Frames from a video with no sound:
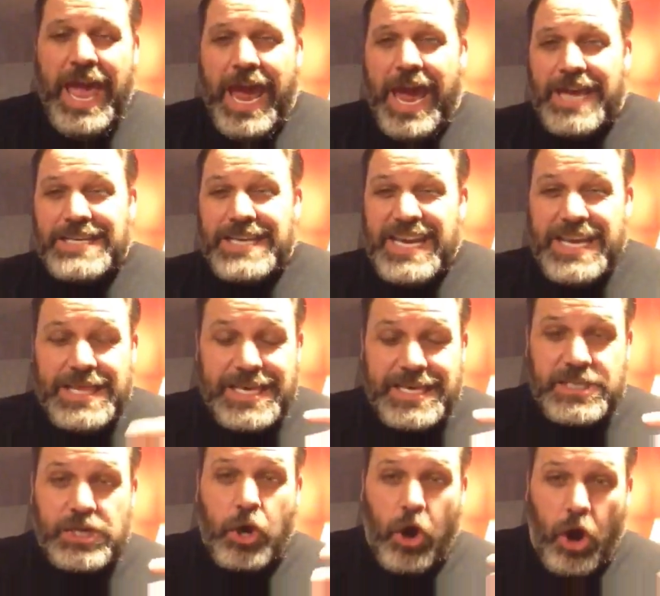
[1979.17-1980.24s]
asking
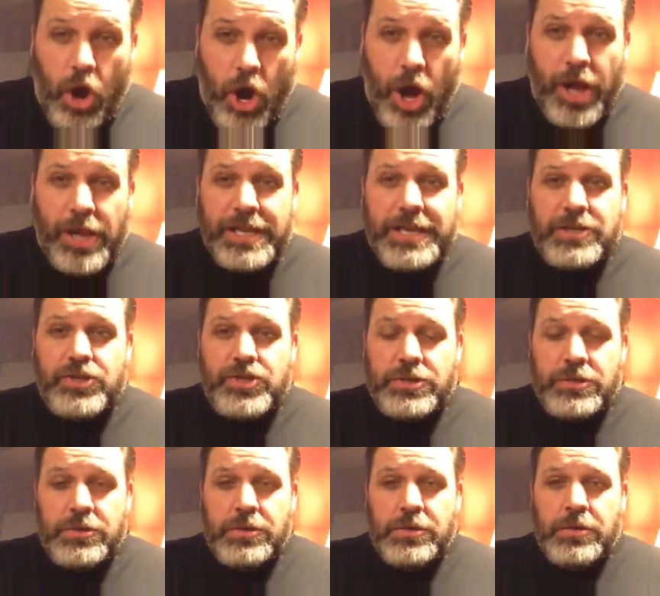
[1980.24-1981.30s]
these
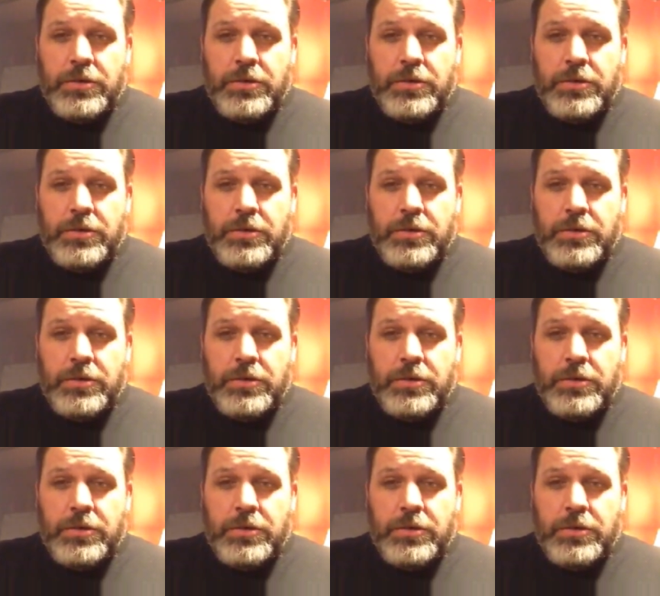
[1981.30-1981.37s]
college